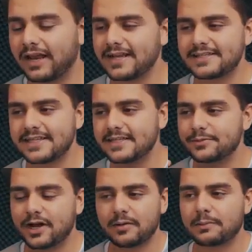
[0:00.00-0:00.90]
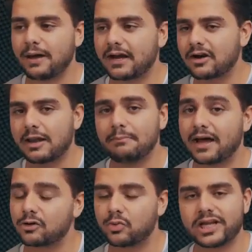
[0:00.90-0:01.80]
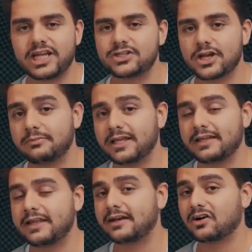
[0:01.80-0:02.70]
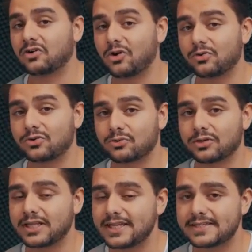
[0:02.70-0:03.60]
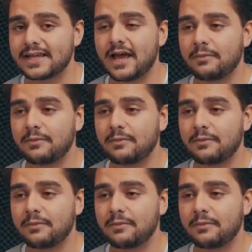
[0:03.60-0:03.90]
and I see this becoming better and better with each update that they're going to release,